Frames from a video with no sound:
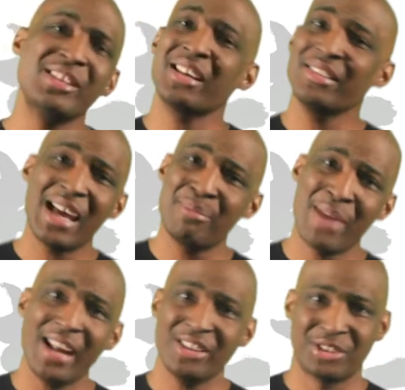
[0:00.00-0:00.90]
of that
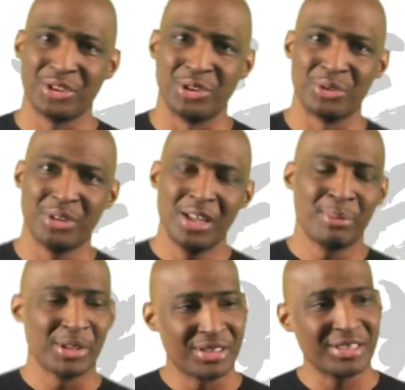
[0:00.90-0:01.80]
matters to you,
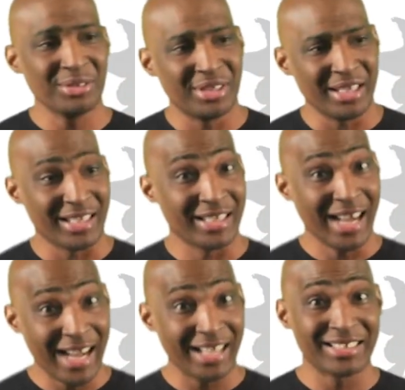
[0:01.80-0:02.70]
but you're still thinking,
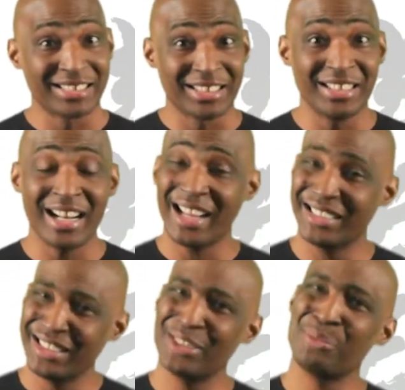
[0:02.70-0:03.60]
this is a good
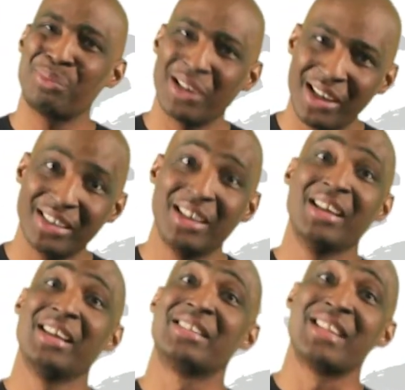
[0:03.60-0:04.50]
idea, but
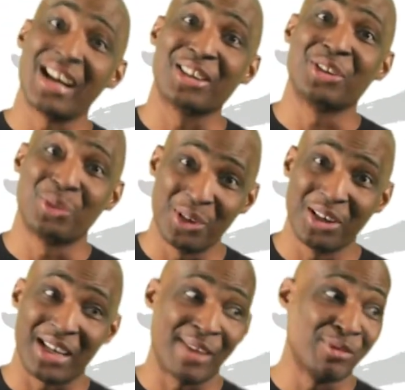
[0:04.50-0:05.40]
it's not gonna
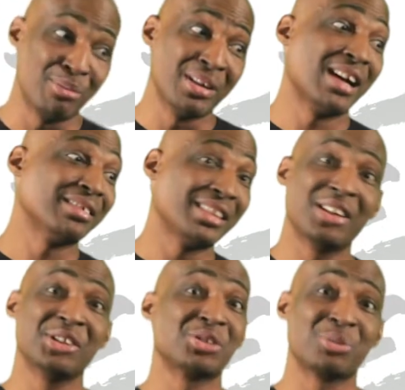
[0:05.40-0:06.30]
work. Have you been out there
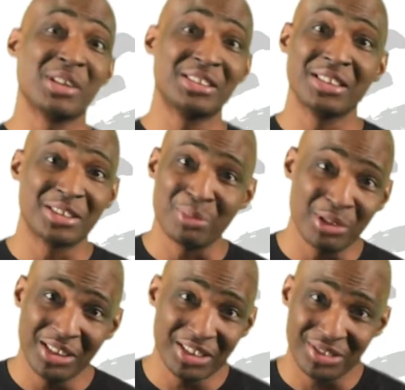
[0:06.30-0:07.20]
on those Wing Chun
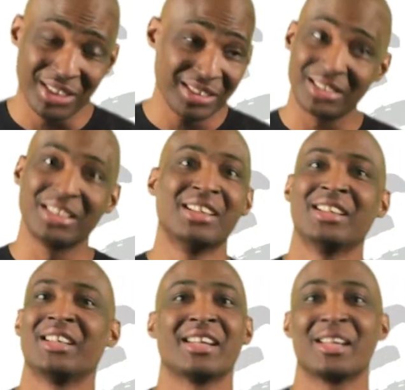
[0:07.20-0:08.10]
community streets?
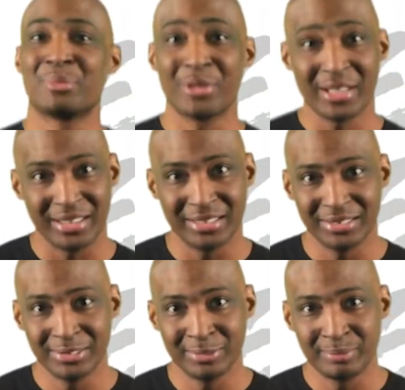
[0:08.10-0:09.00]
It ain't pretty.
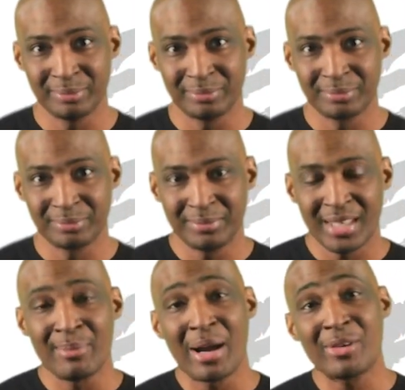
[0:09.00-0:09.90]

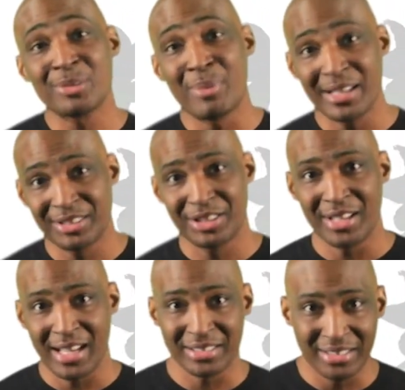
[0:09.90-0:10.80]
And my response to
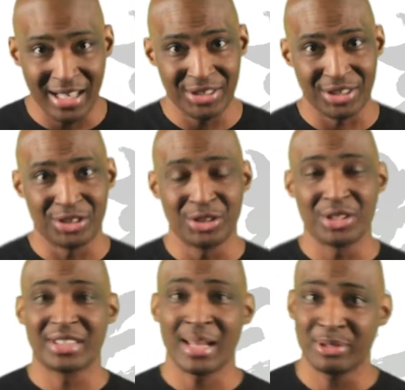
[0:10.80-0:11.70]
your hesitation, to your
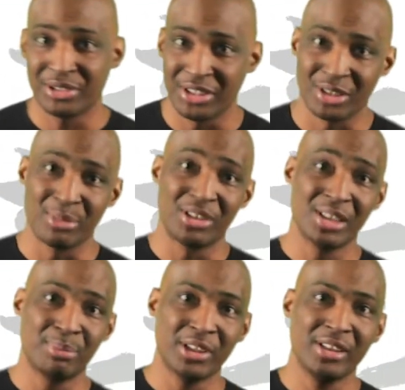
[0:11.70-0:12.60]
skepticism is
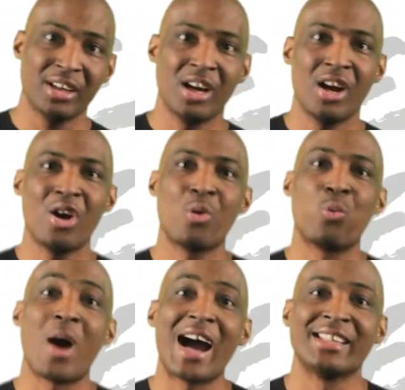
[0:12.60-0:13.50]
simply,
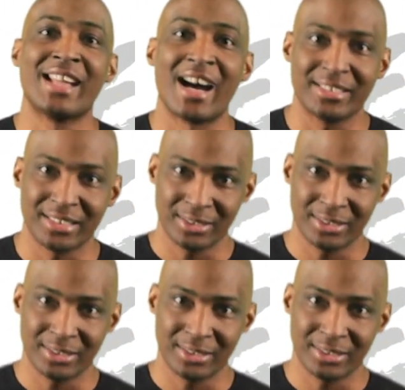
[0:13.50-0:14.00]
why not?